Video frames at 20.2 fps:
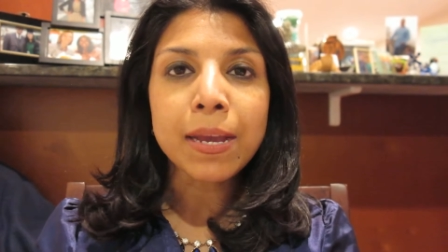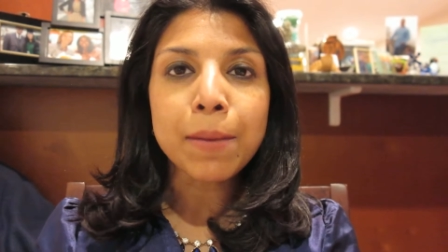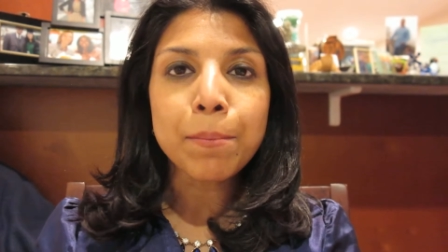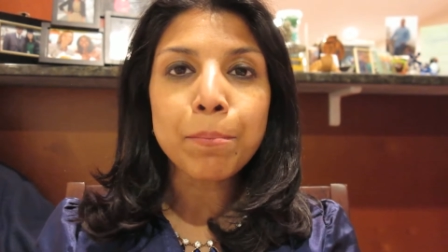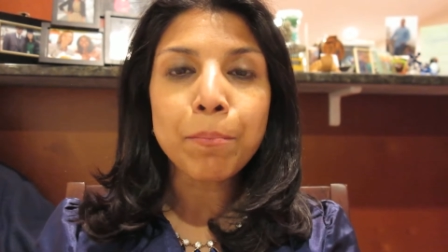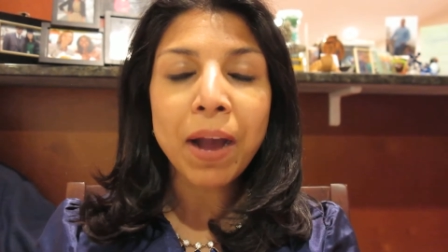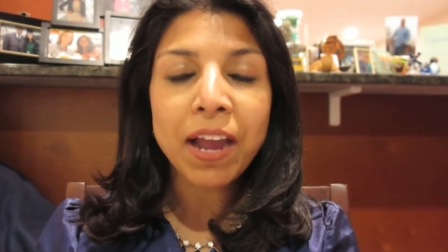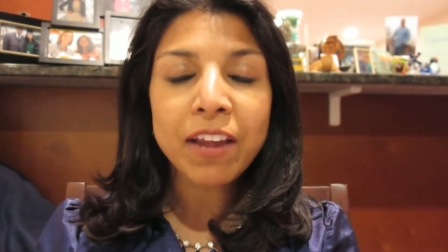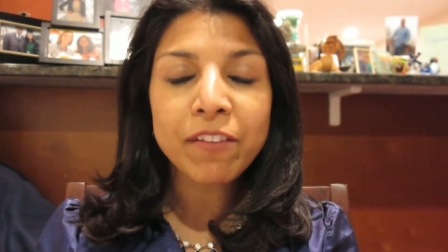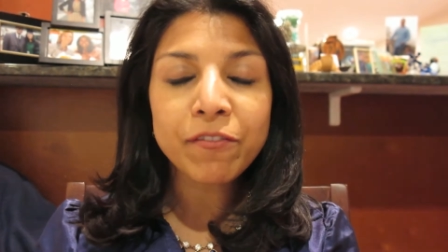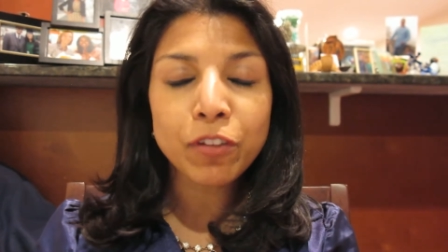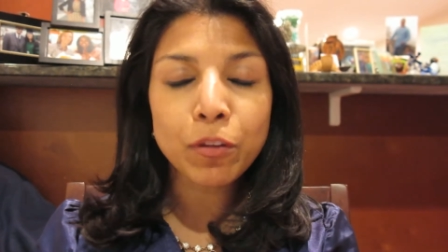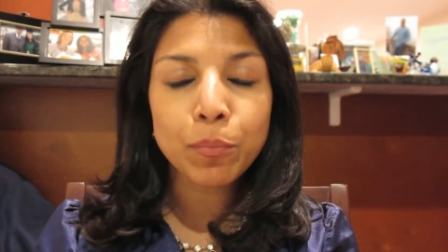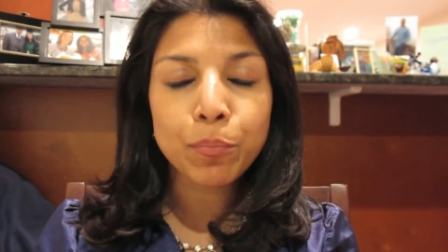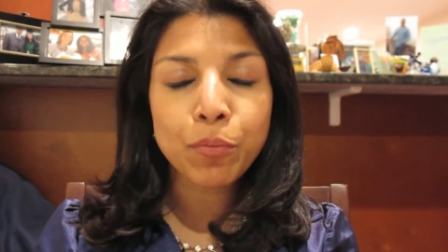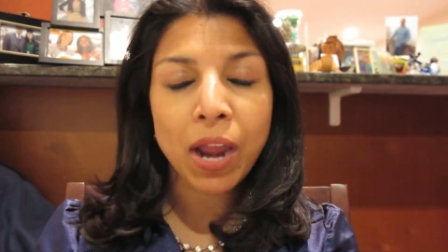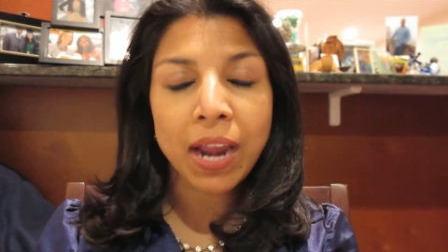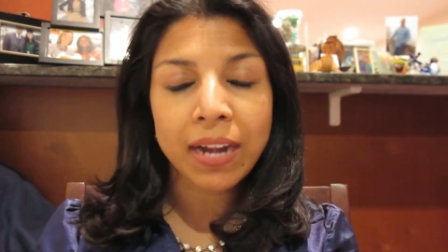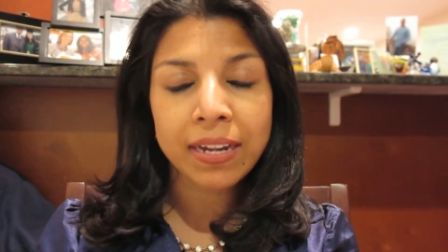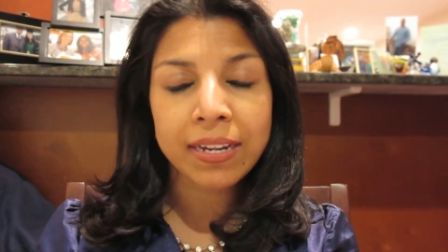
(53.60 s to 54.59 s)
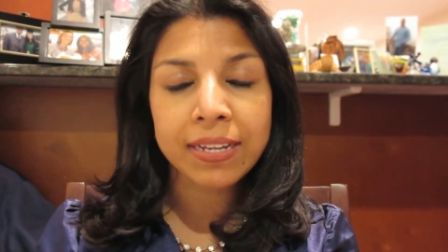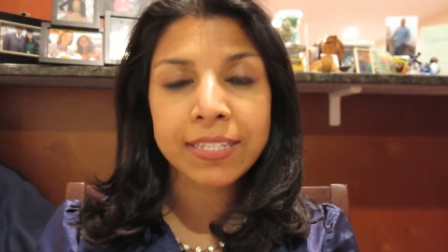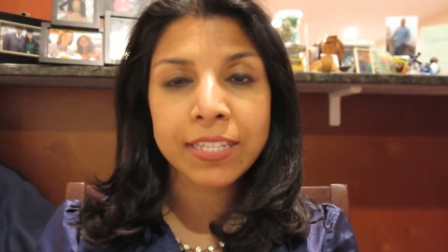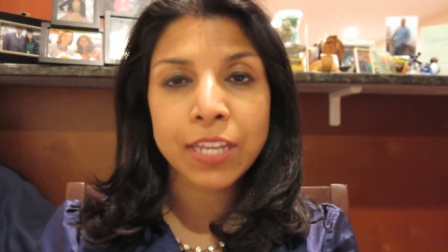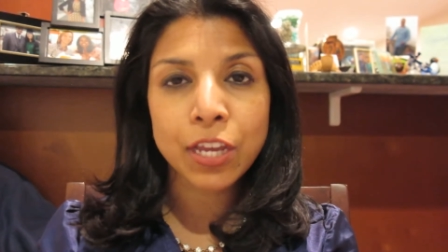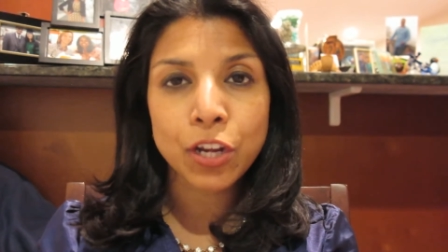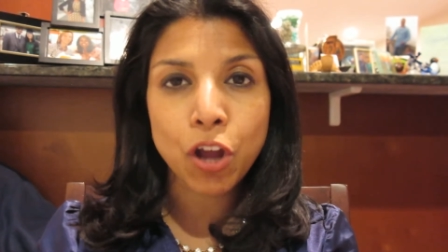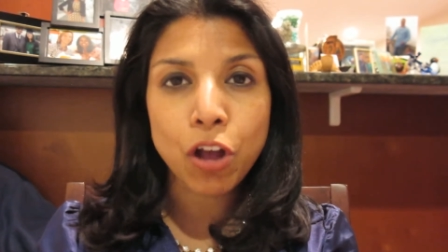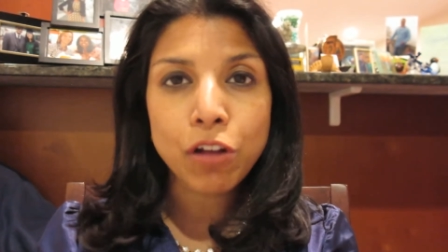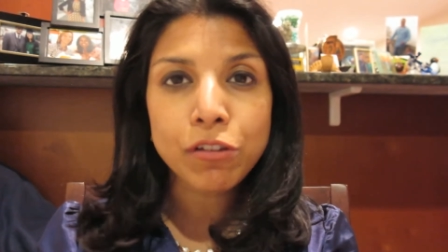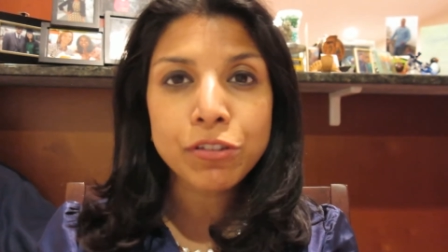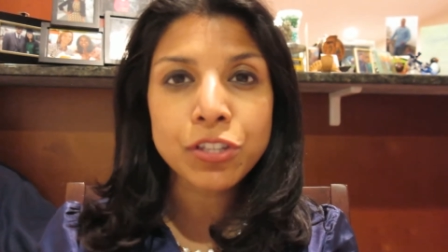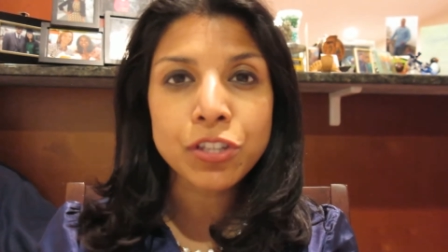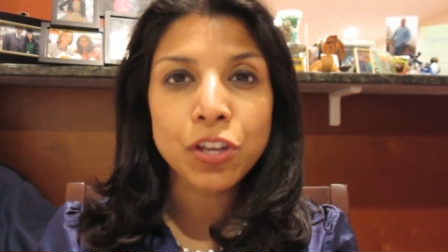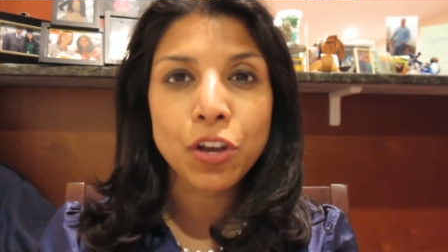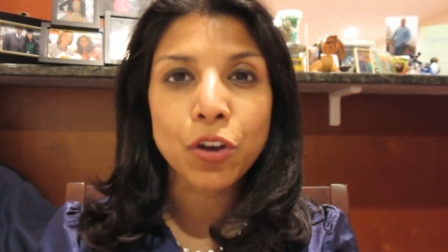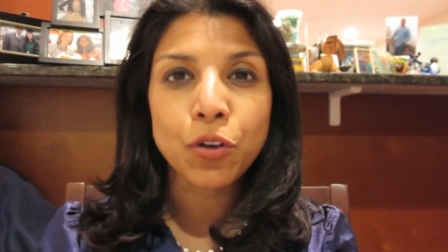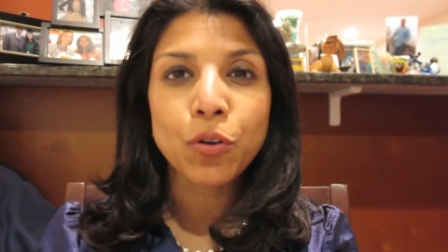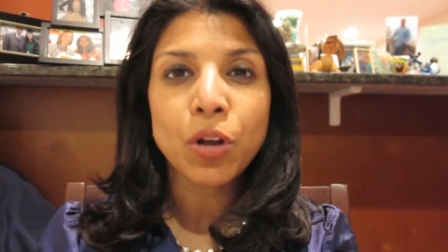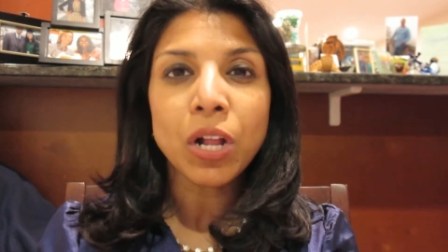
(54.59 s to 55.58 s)
Mindful practice can
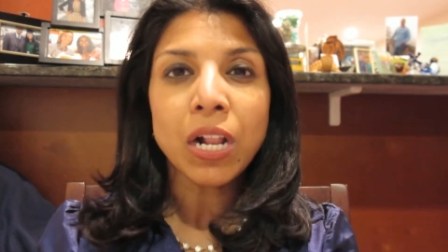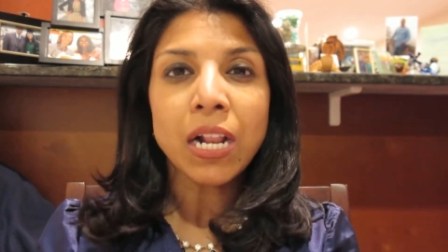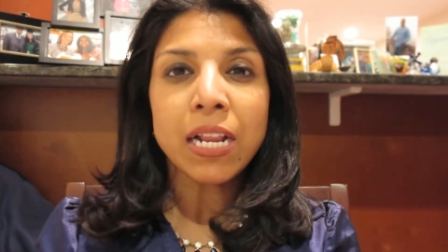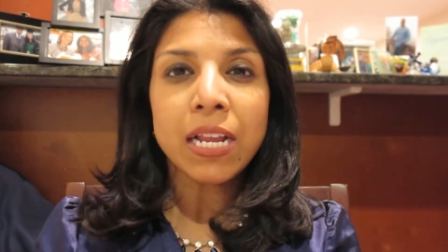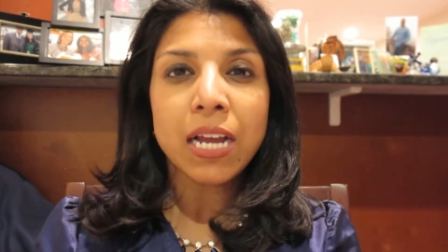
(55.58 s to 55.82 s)
also